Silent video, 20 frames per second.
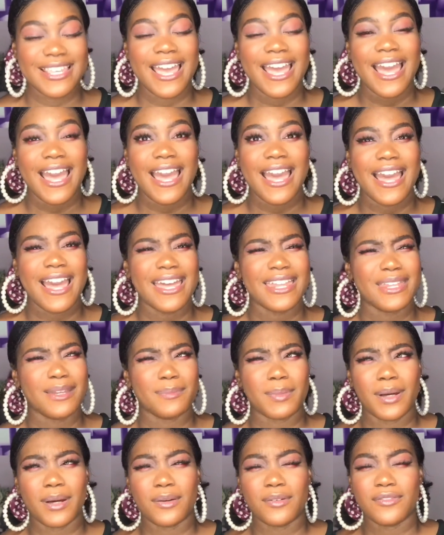I had
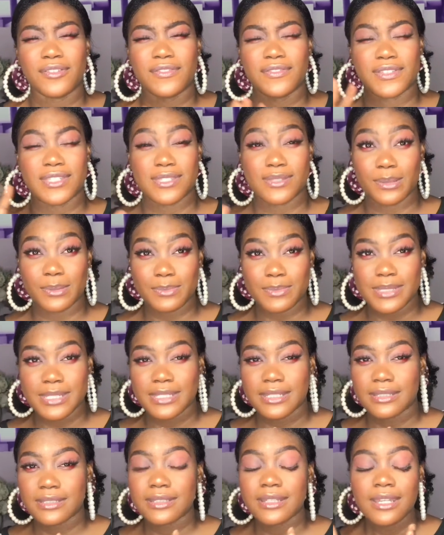about 50
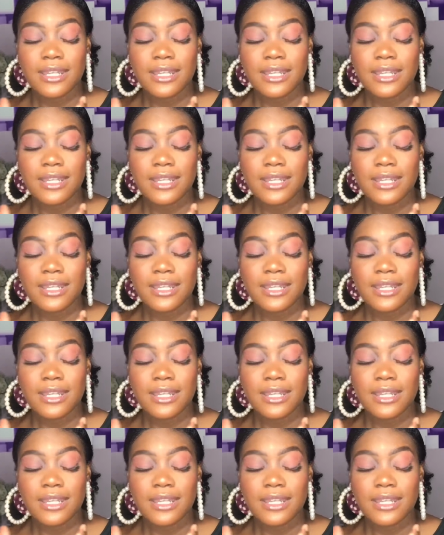something,